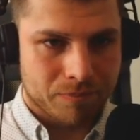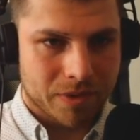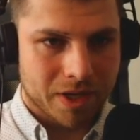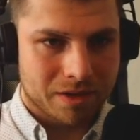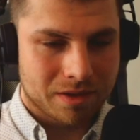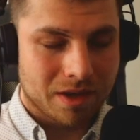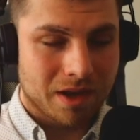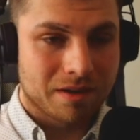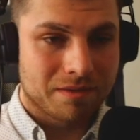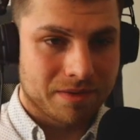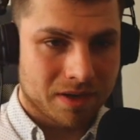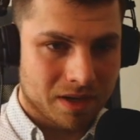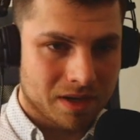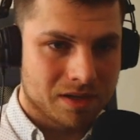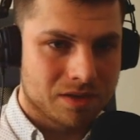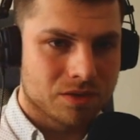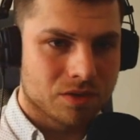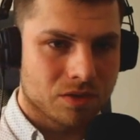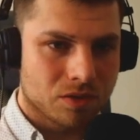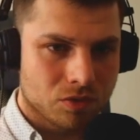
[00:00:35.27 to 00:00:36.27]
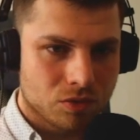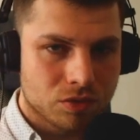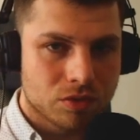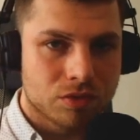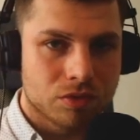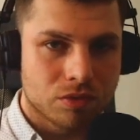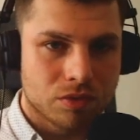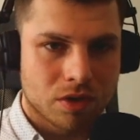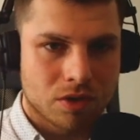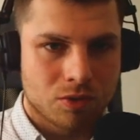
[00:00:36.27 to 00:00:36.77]
I think is good
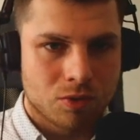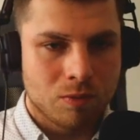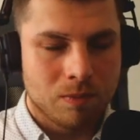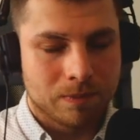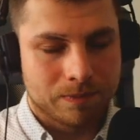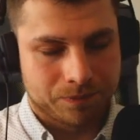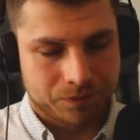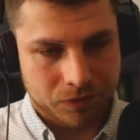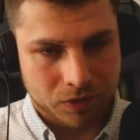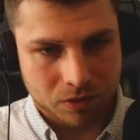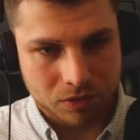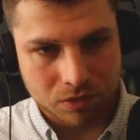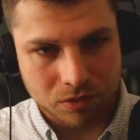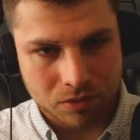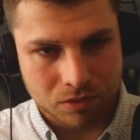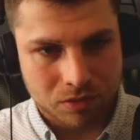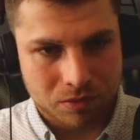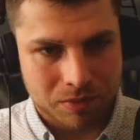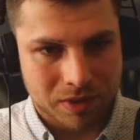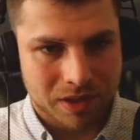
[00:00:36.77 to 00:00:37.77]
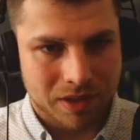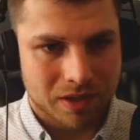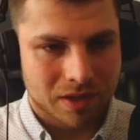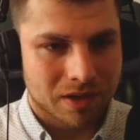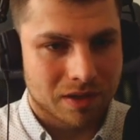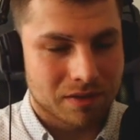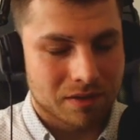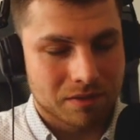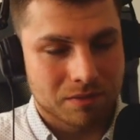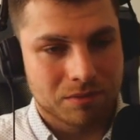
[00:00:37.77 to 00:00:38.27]
to know, good to
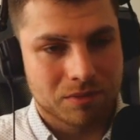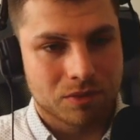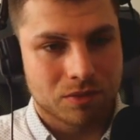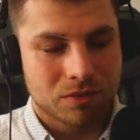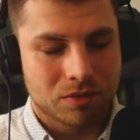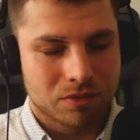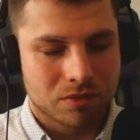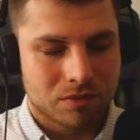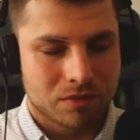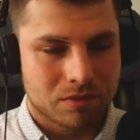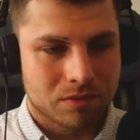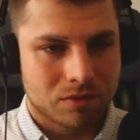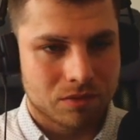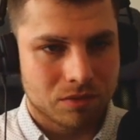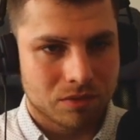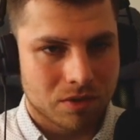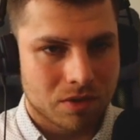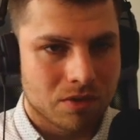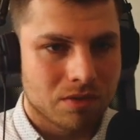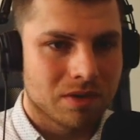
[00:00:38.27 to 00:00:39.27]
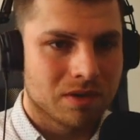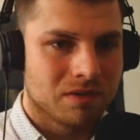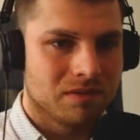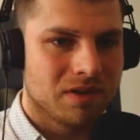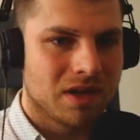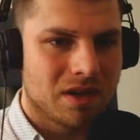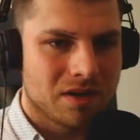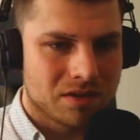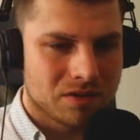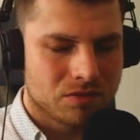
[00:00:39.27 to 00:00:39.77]
know, and
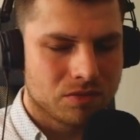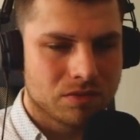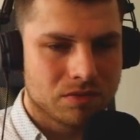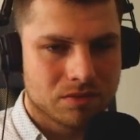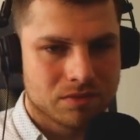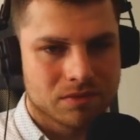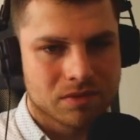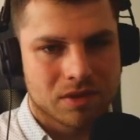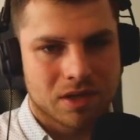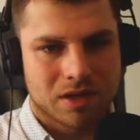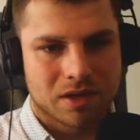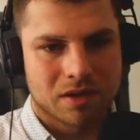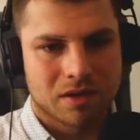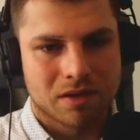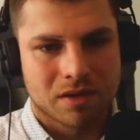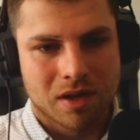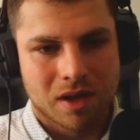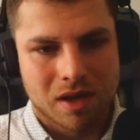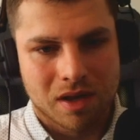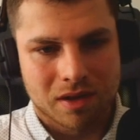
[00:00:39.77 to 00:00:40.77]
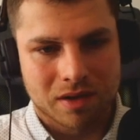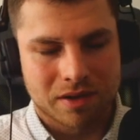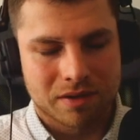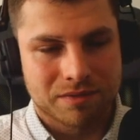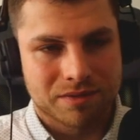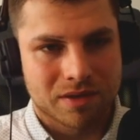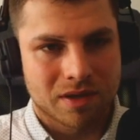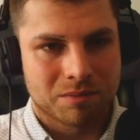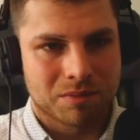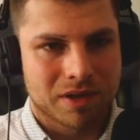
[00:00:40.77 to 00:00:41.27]
where to give
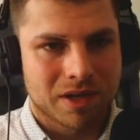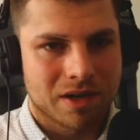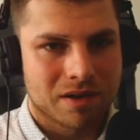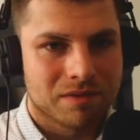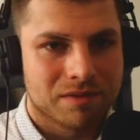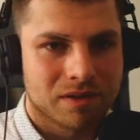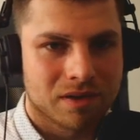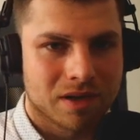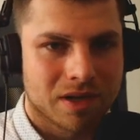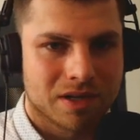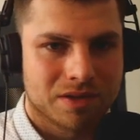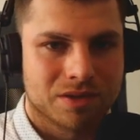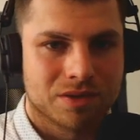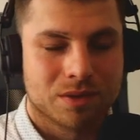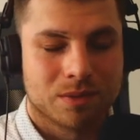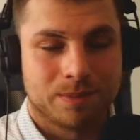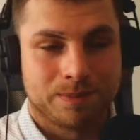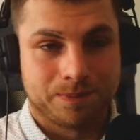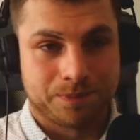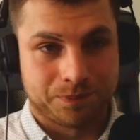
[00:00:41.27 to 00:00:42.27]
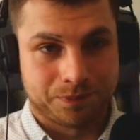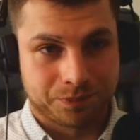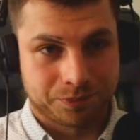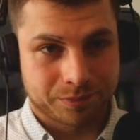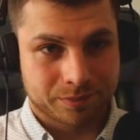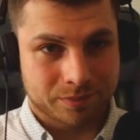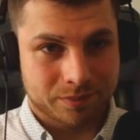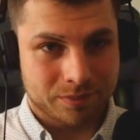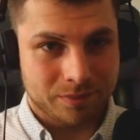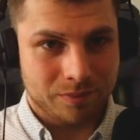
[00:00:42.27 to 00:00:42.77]
some carefulness.
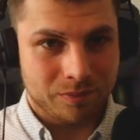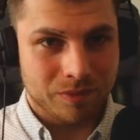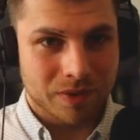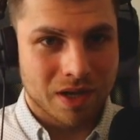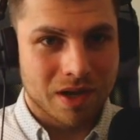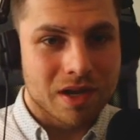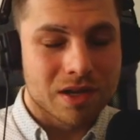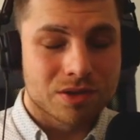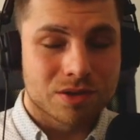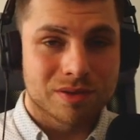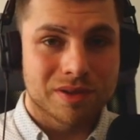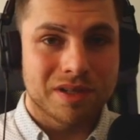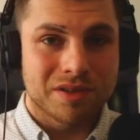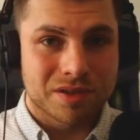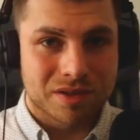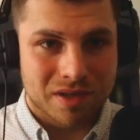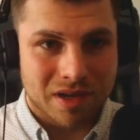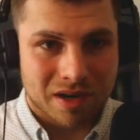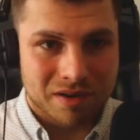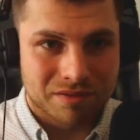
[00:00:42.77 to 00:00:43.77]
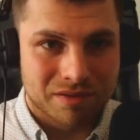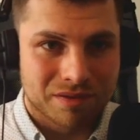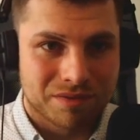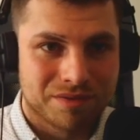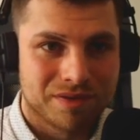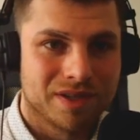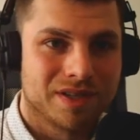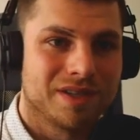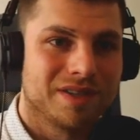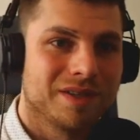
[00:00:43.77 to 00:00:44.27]
So let's start with
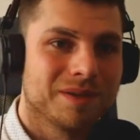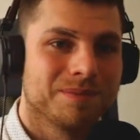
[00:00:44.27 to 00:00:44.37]
it.